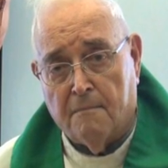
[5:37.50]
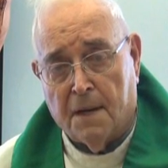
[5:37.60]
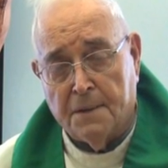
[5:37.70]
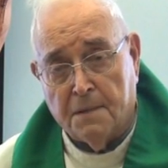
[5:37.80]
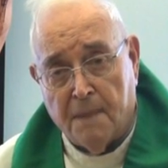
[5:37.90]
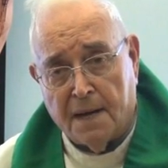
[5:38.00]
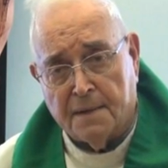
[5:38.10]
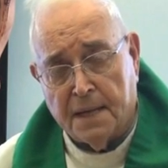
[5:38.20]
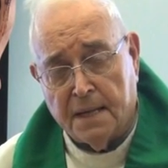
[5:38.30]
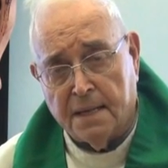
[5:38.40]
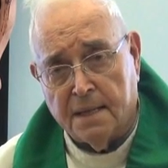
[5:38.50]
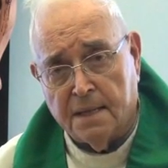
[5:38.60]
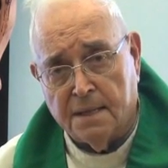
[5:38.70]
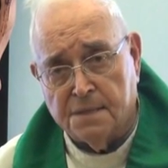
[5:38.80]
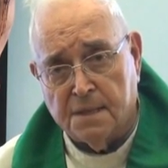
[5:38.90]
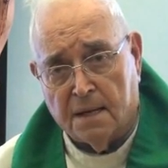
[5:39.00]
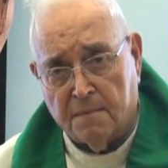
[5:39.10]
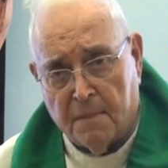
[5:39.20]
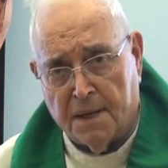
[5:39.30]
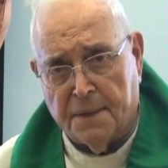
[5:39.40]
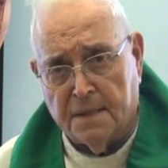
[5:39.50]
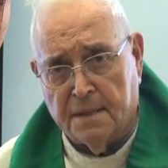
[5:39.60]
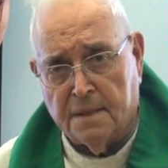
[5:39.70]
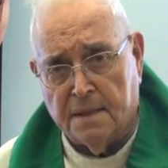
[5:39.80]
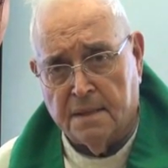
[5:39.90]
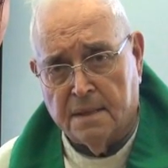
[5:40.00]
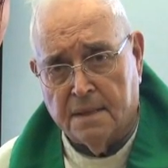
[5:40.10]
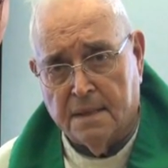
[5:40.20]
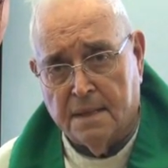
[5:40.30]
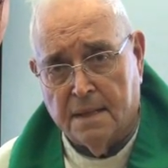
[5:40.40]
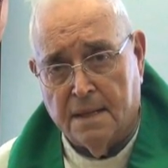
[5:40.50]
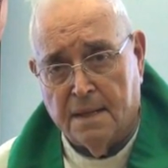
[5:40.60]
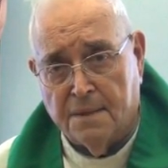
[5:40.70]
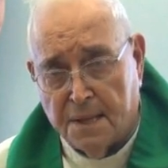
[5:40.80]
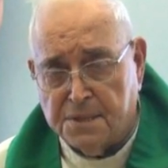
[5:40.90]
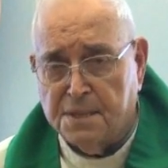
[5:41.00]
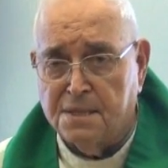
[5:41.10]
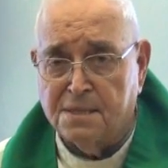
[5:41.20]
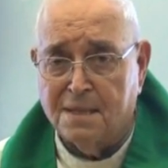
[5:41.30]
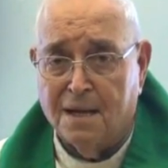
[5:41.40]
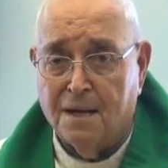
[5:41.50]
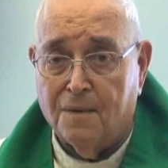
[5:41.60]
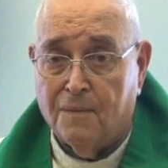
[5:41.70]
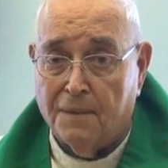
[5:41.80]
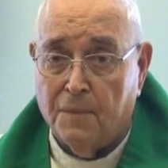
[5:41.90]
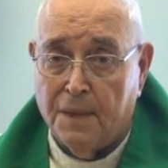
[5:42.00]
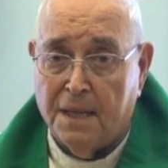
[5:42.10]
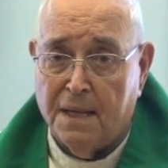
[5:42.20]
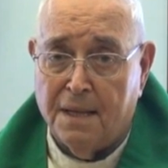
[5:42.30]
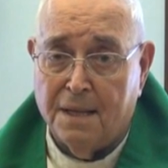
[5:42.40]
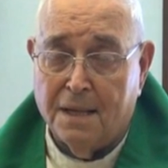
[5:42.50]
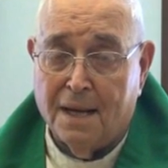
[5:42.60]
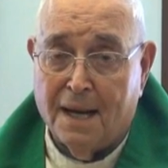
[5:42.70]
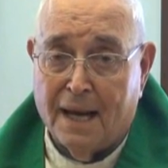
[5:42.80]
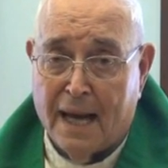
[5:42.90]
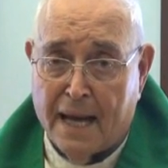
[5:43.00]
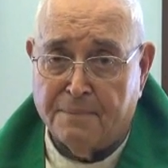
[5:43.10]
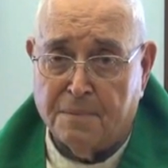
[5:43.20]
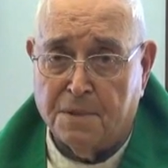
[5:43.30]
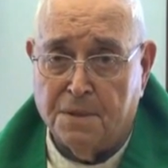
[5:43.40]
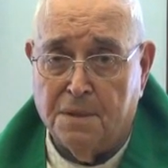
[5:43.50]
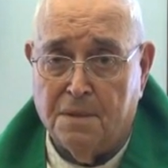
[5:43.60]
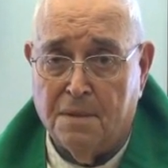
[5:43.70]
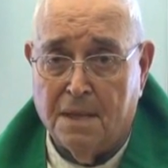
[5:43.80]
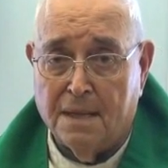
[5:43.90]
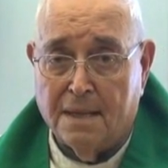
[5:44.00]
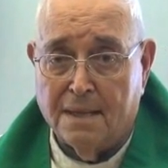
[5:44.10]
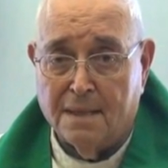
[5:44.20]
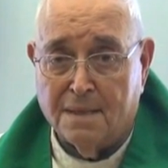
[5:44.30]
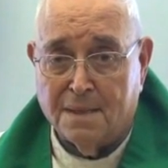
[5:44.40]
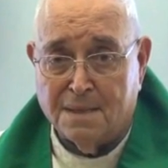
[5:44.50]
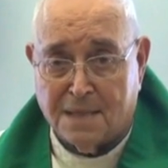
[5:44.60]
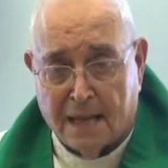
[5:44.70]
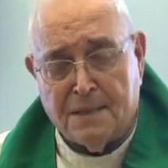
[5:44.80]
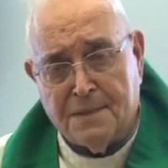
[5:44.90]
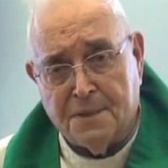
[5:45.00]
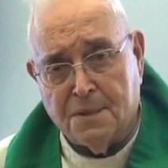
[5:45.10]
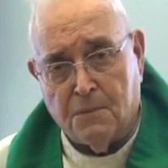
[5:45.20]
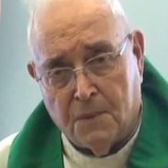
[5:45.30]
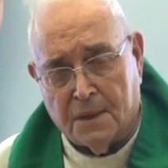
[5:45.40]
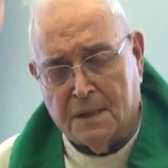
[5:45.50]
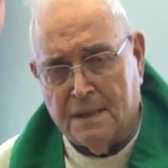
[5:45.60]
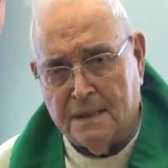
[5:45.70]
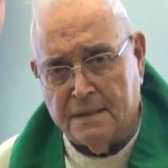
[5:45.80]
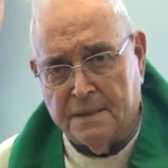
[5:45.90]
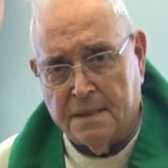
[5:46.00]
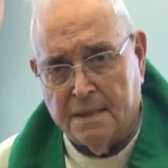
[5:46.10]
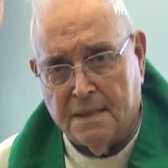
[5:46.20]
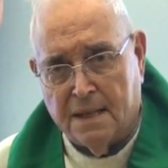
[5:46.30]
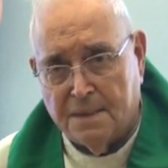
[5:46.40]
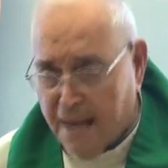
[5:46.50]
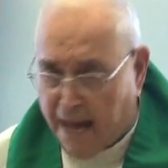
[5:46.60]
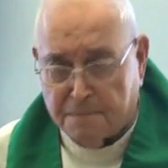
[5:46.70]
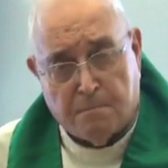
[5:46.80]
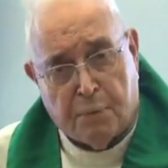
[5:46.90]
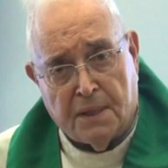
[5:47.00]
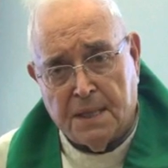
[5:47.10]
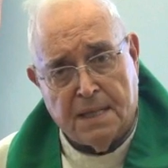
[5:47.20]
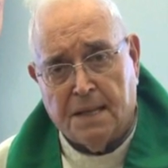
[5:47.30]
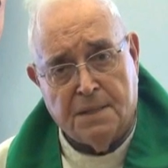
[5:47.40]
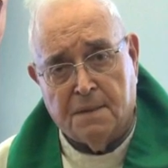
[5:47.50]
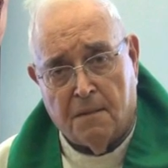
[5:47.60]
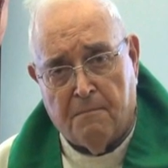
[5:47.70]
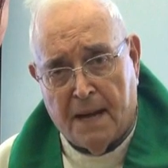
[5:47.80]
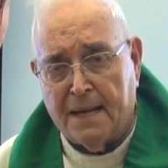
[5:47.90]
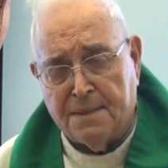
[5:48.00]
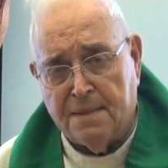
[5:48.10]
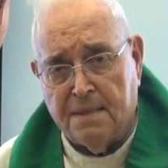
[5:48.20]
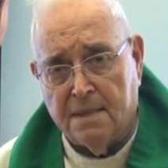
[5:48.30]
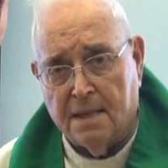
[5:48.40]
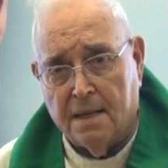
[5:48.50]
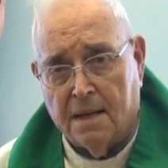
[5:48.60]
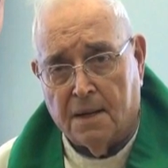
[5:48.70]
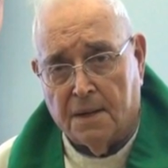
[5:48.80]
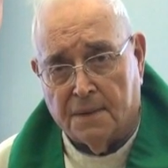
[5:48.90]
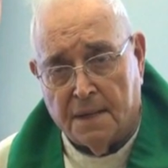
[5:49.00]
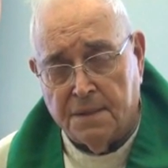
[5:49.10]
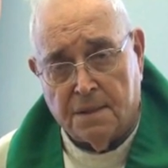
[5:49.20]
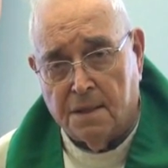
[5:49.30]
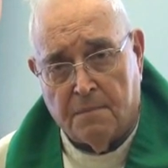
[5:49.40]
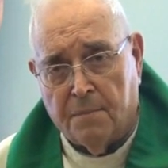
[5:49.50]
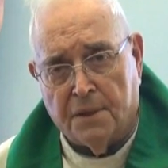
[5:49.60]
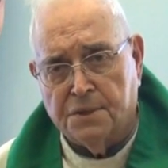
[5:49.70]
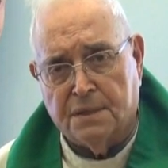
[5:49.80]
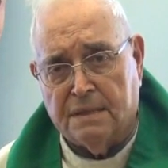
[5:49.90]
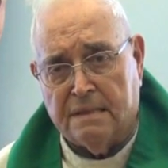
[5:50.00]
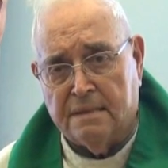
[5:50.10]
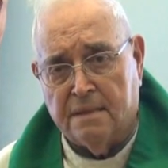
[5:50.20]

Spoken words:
Mother Mary is our mother. This is what we have to tell the world, not put it under a bed or under a bushel,